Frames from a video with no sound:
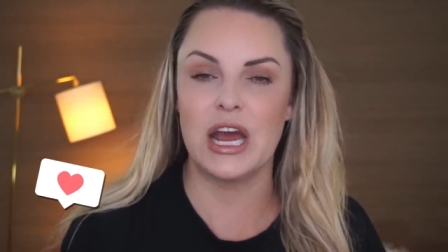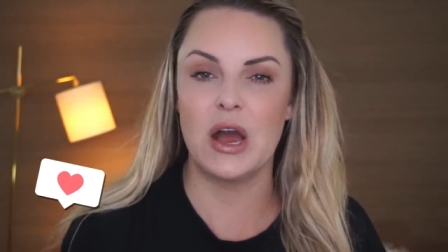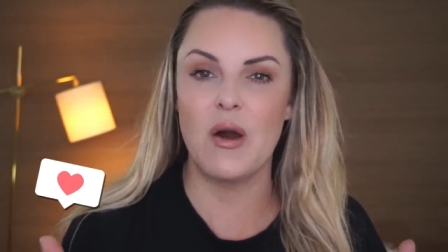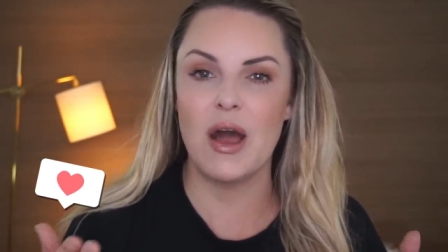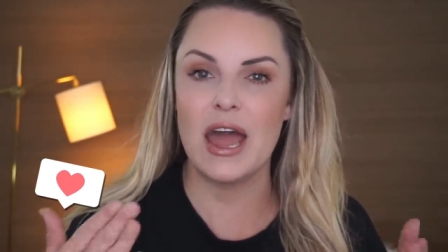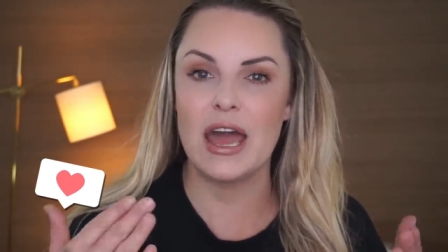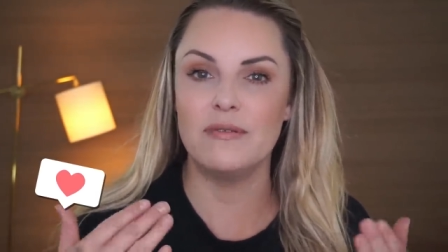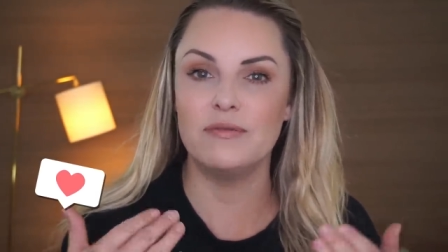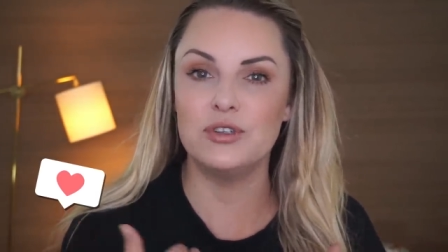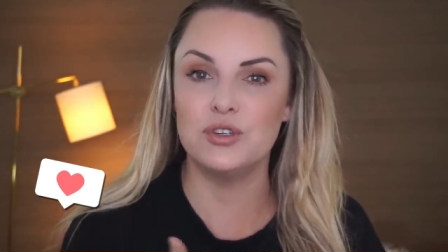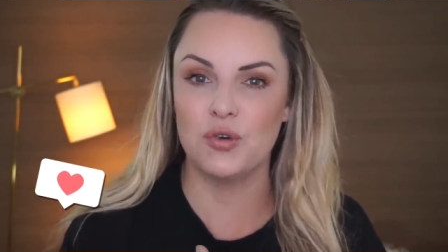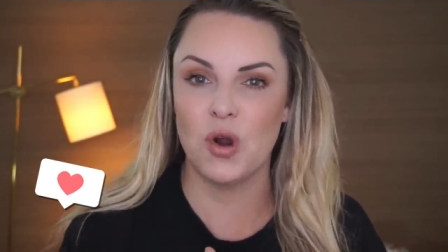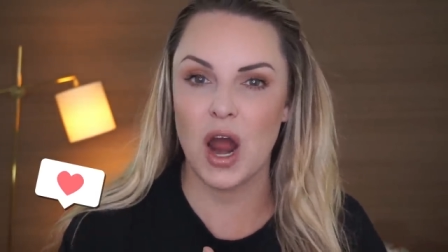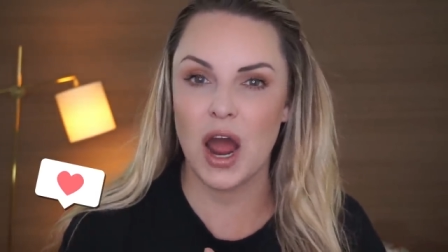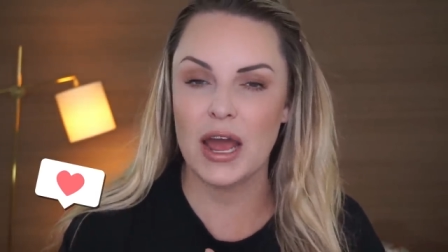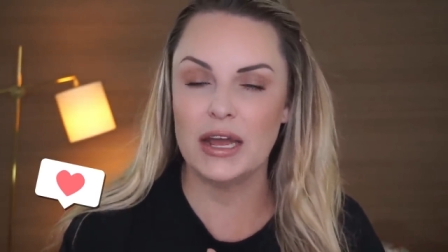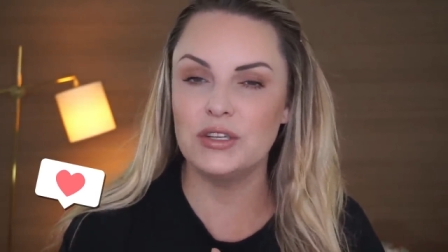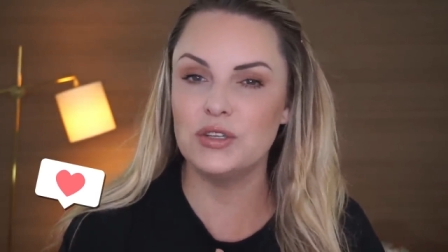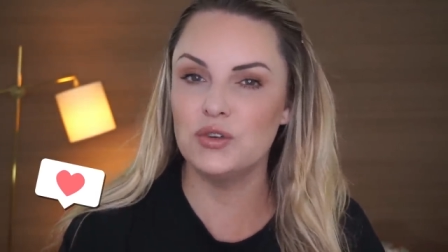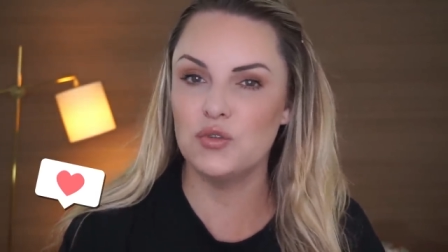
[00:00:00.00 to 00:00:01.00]
Now I have
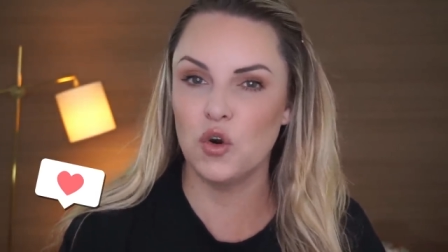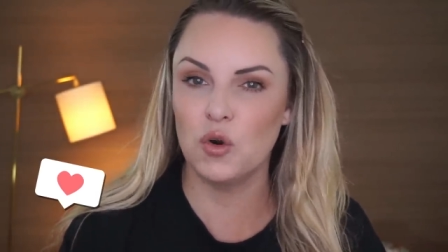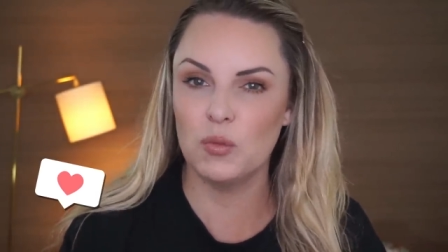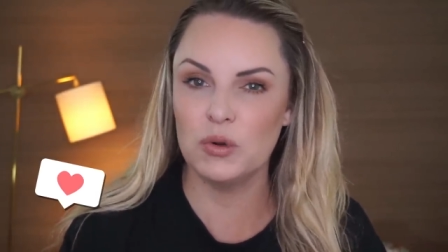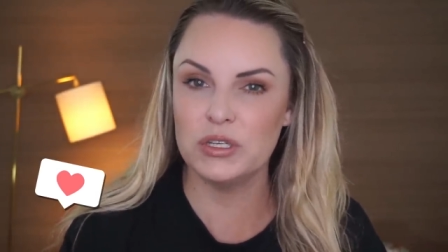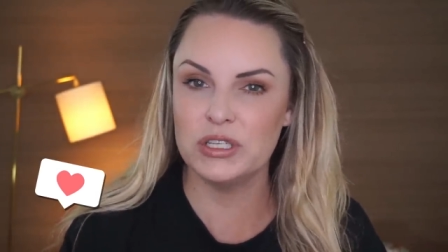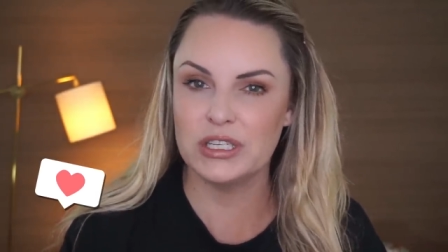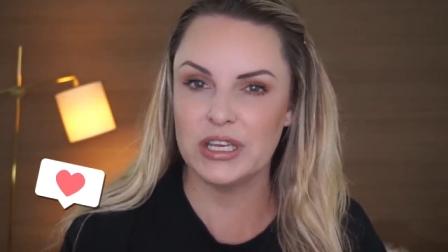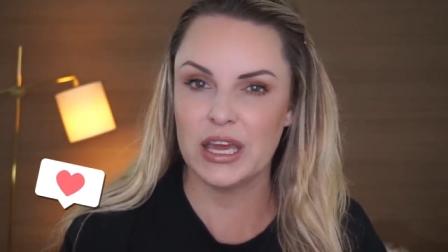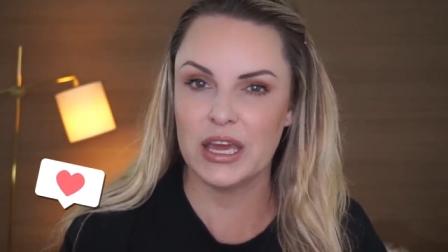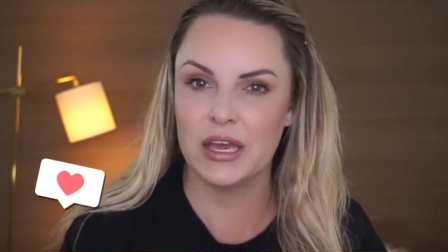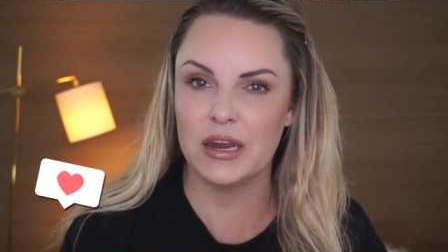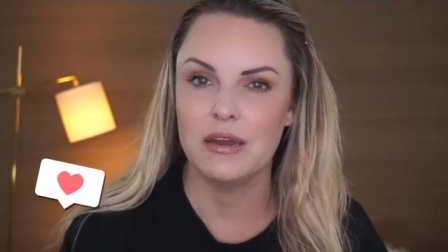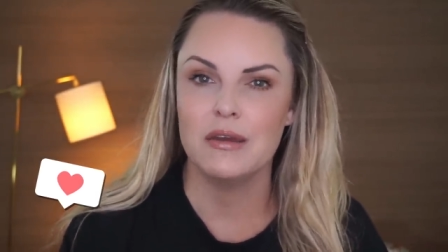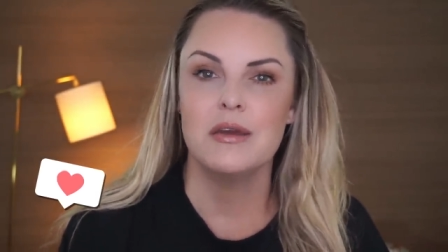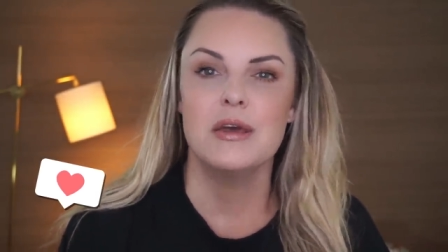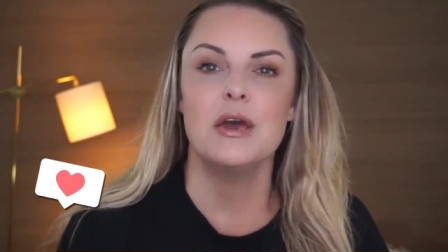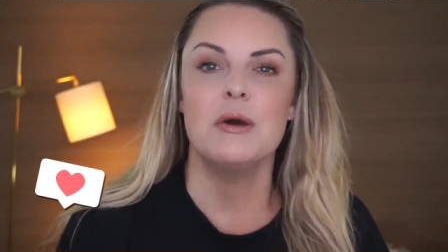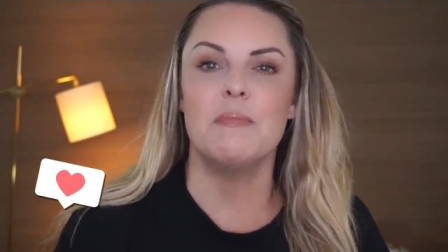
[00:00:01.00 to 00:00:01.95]
dry to normal skin,